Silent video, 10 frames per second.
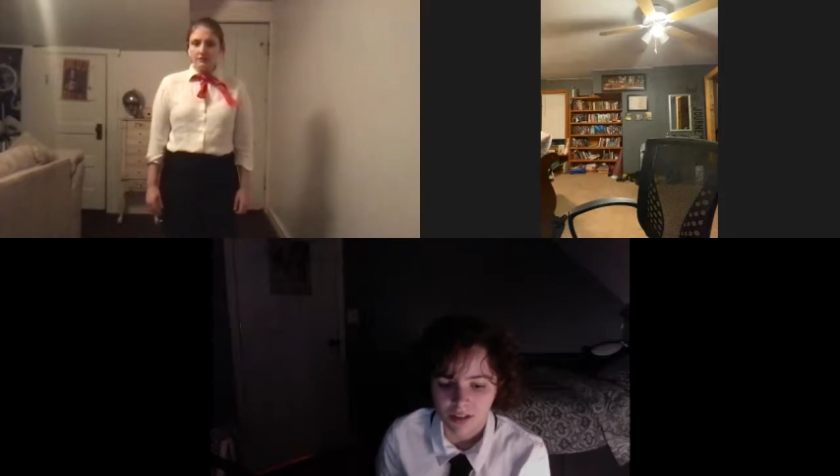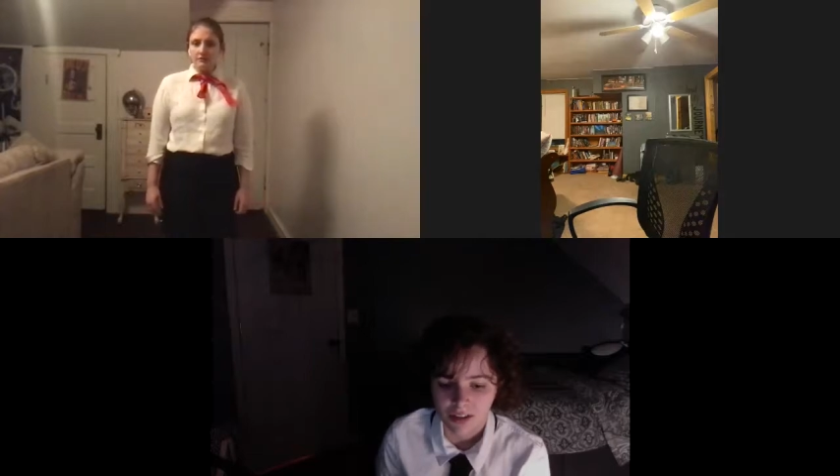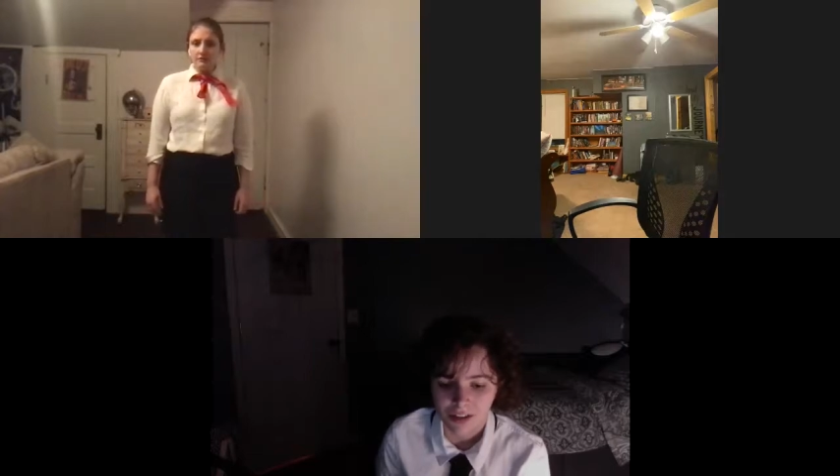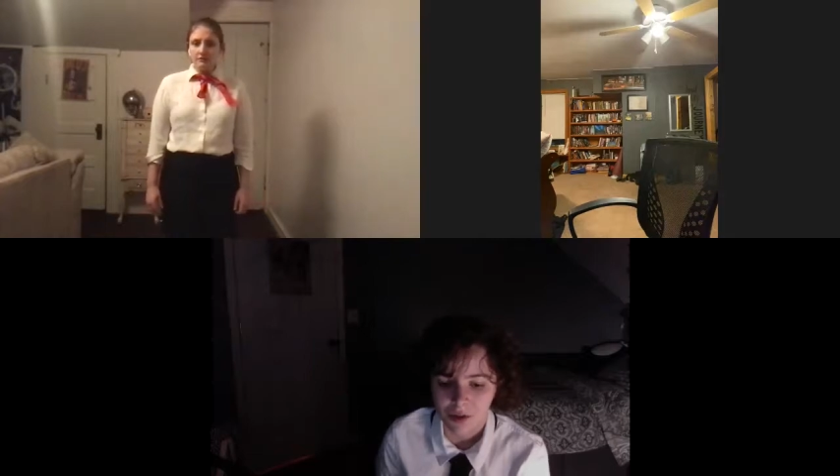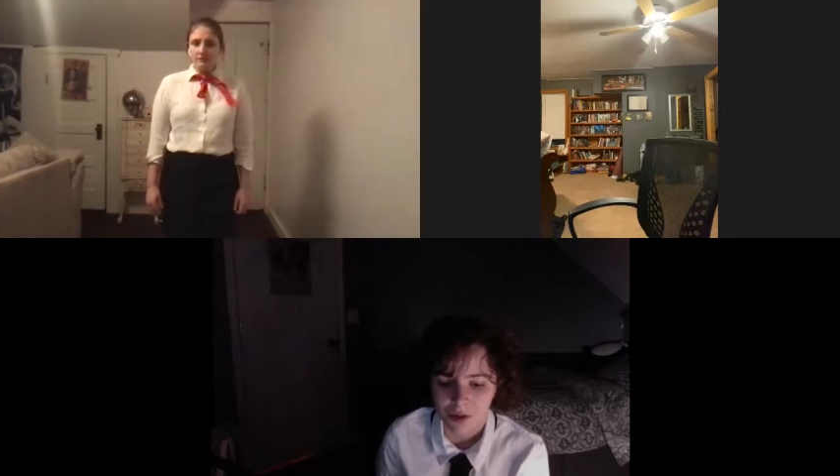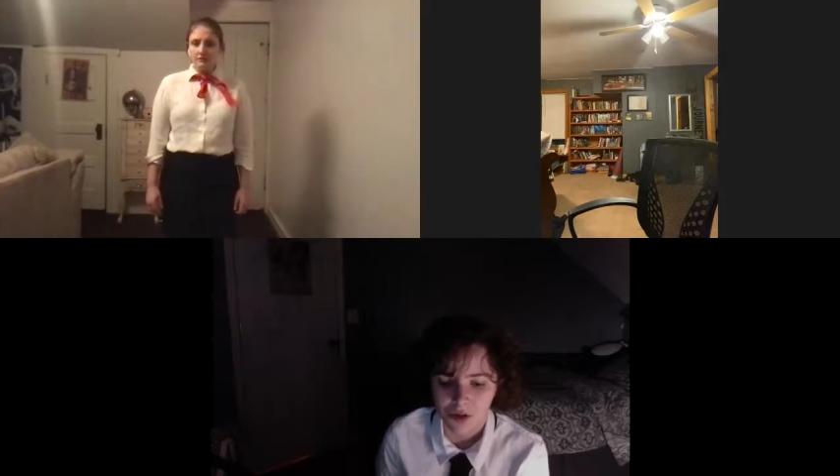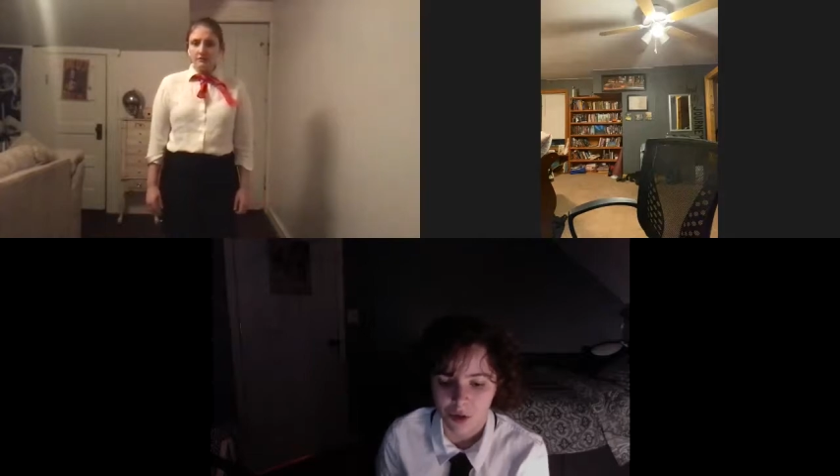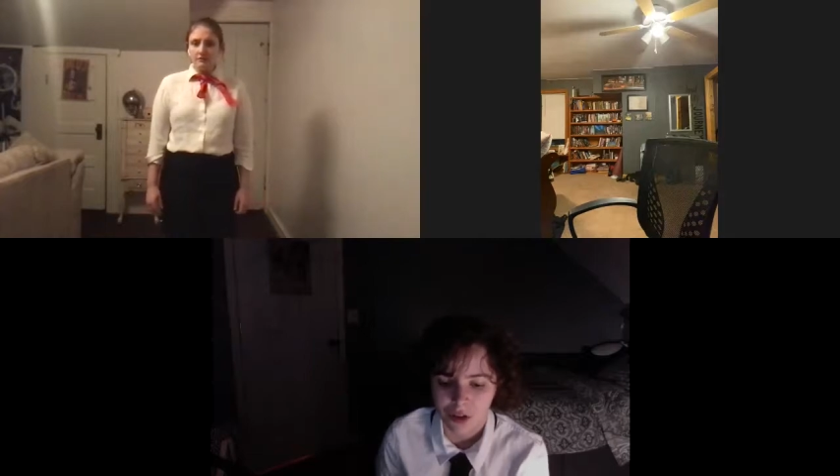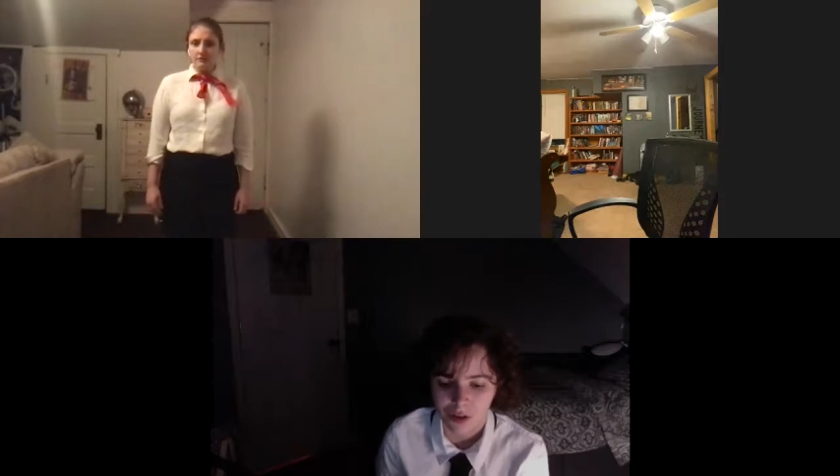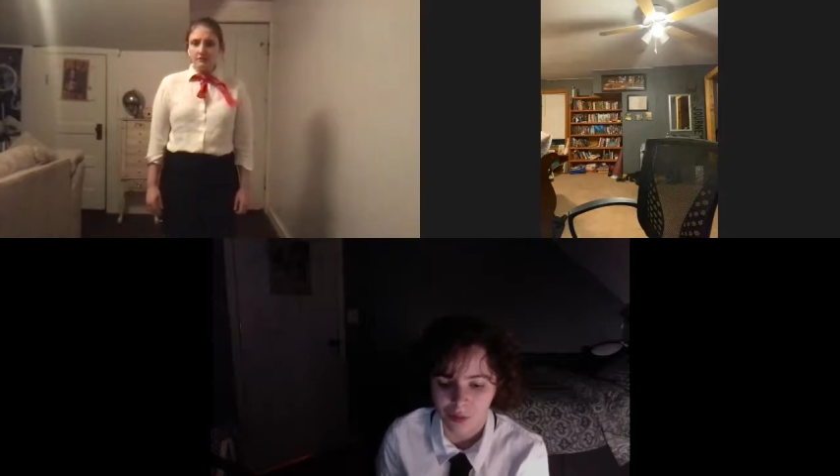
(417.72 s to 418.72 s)
You don't
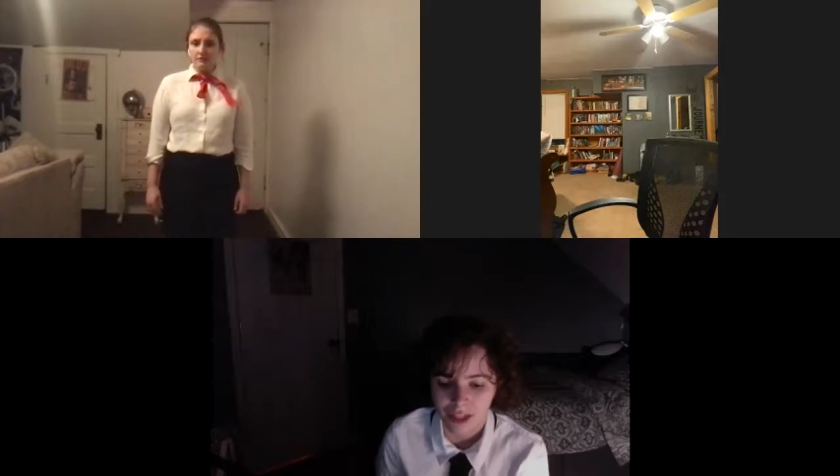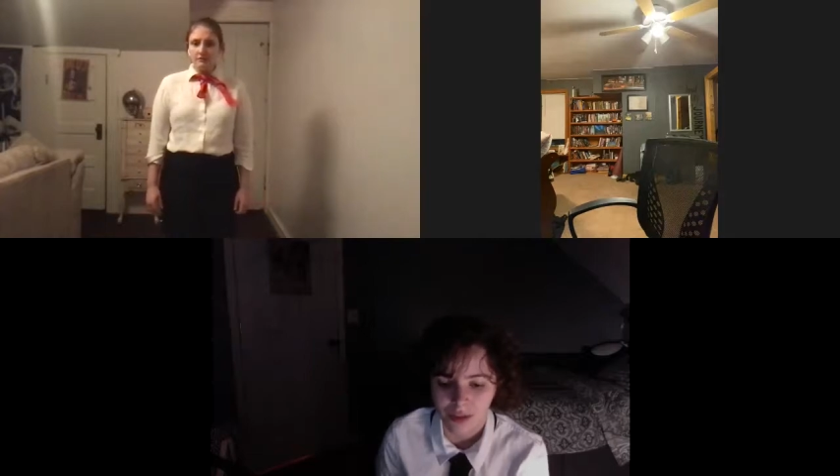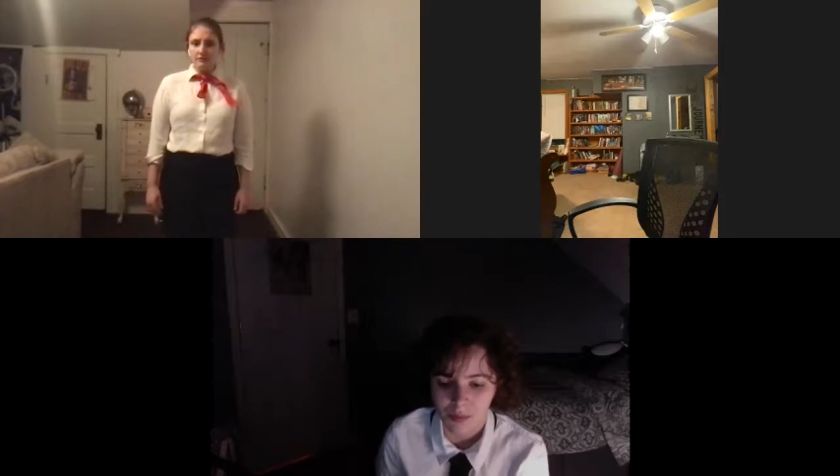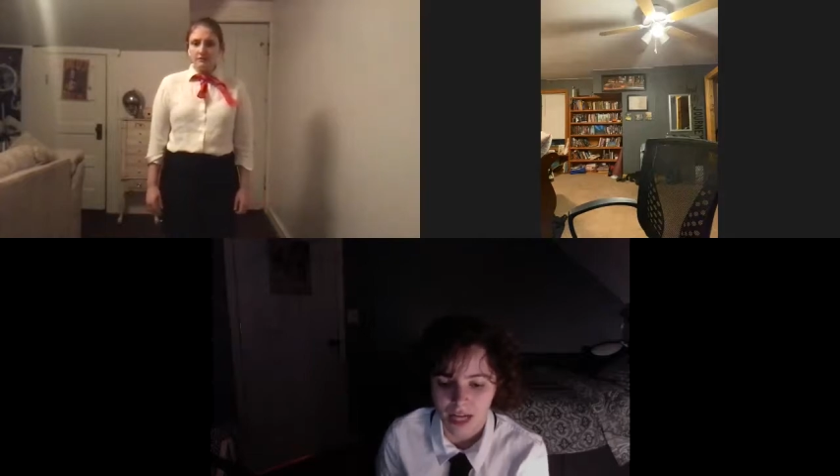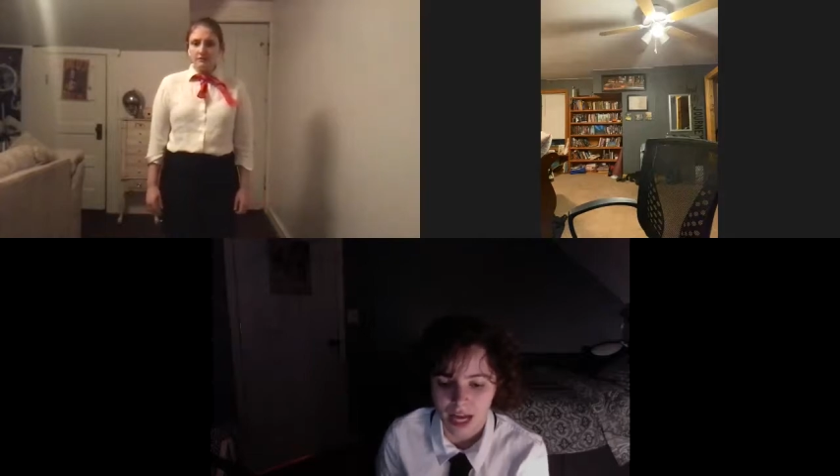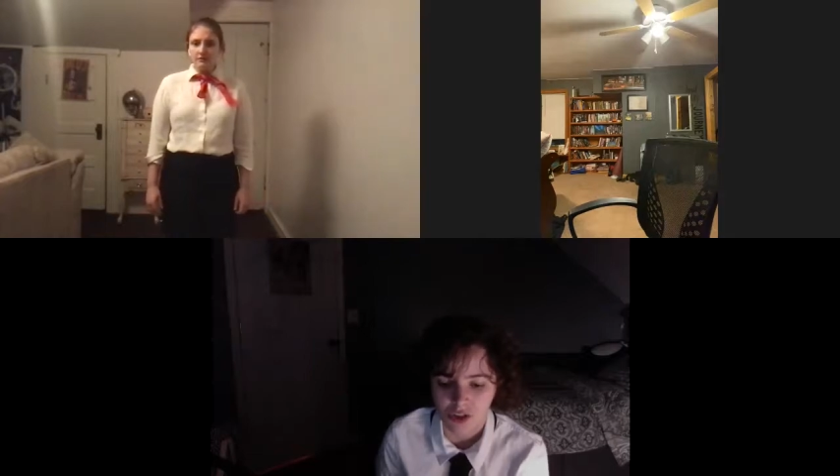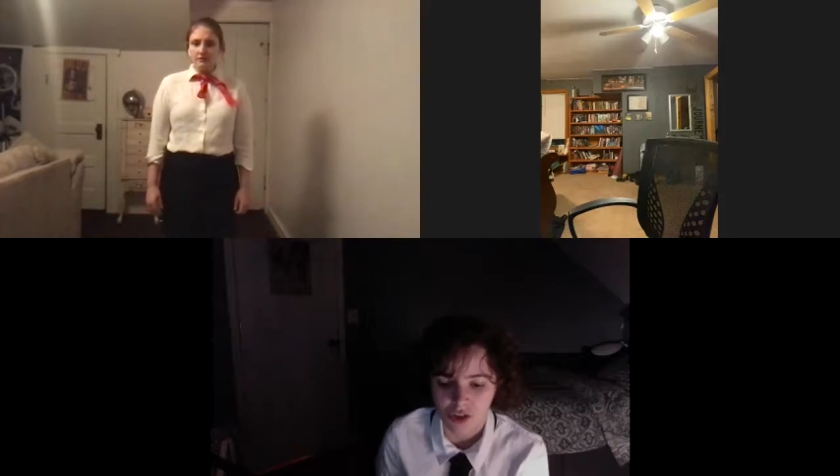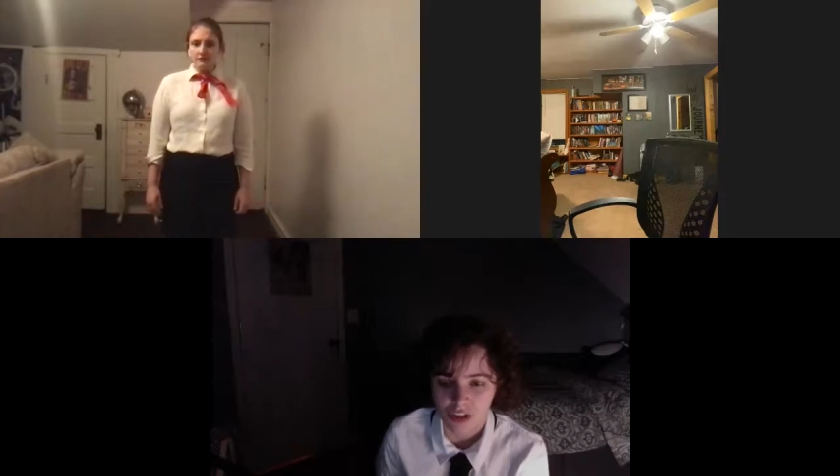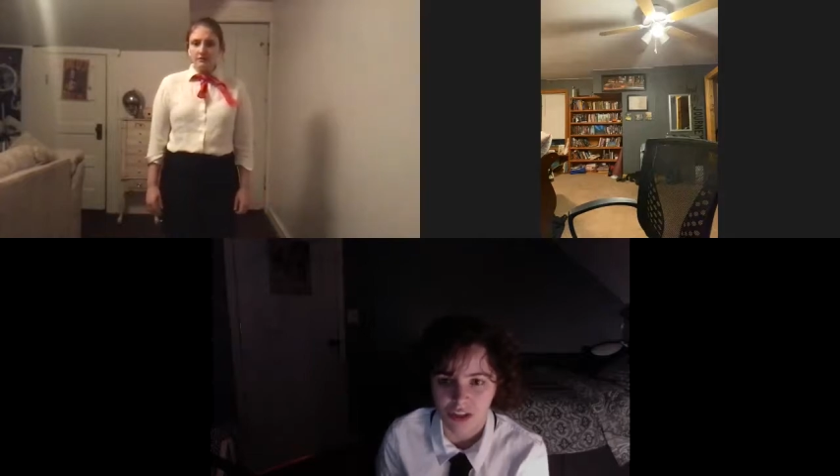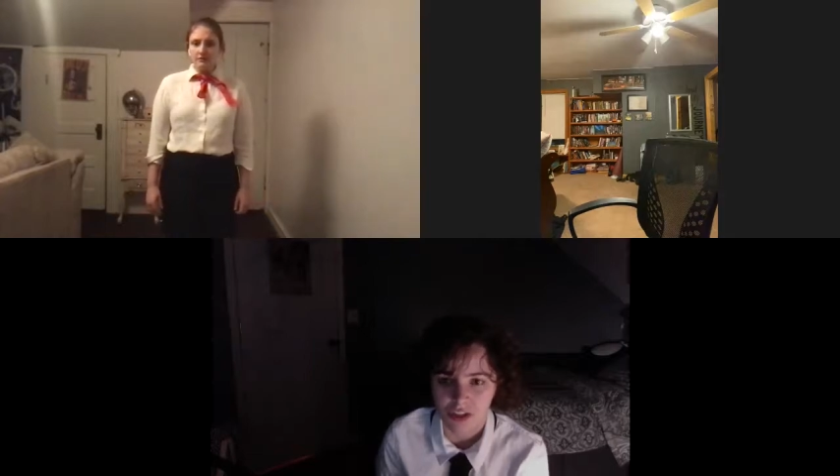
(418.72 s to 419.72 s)
expect me to enter
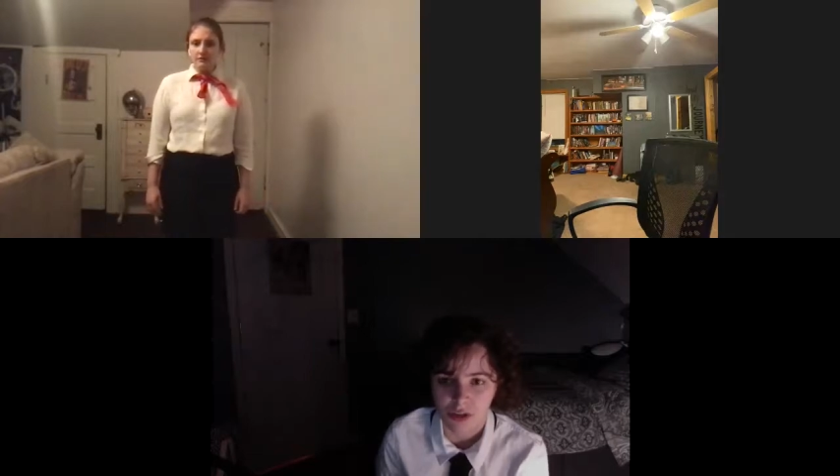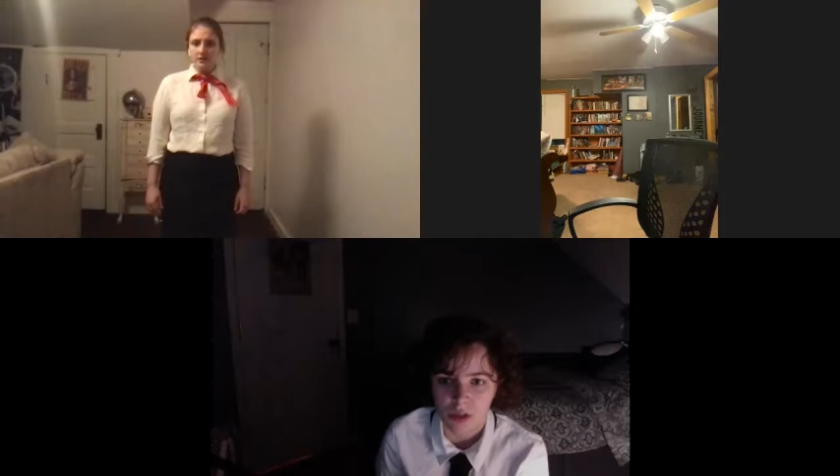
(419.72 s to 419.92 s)
into...